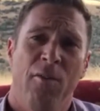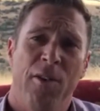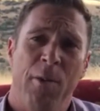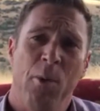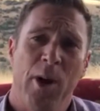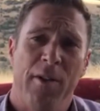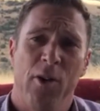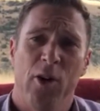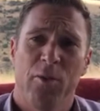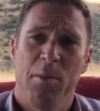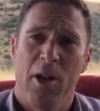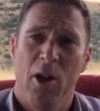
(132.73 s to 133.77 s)
from what I've
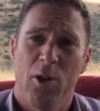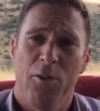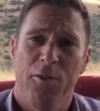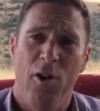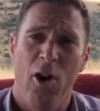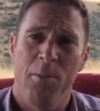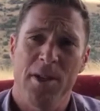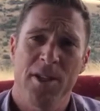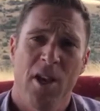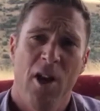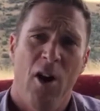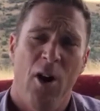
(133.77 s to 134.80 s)
heard from the local
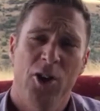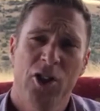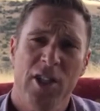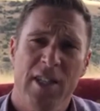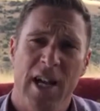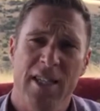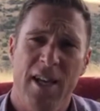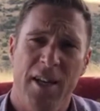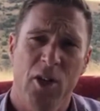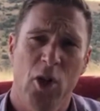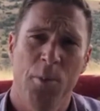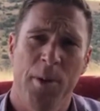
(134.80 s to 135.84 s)
farmers, are just
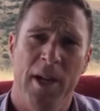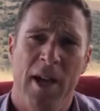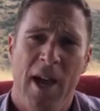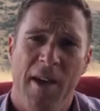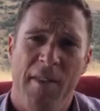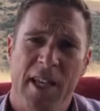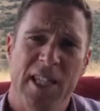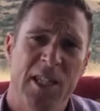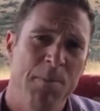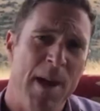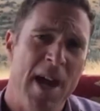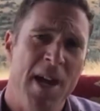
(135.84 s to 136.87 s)
outside of Komga, and they
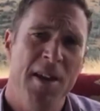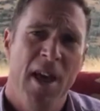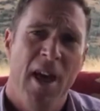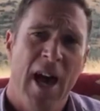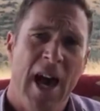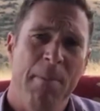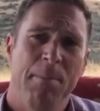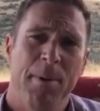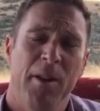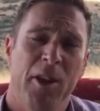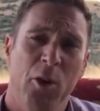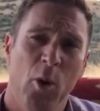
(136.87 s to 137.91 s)
span up
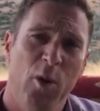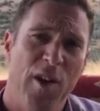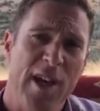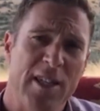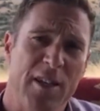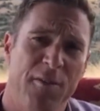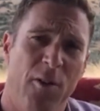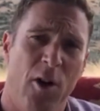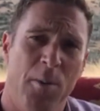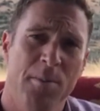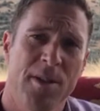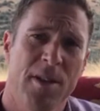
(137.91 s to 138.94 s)
the north-facing
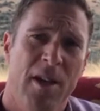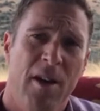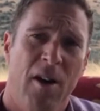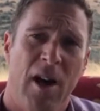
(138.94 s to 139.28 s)
farms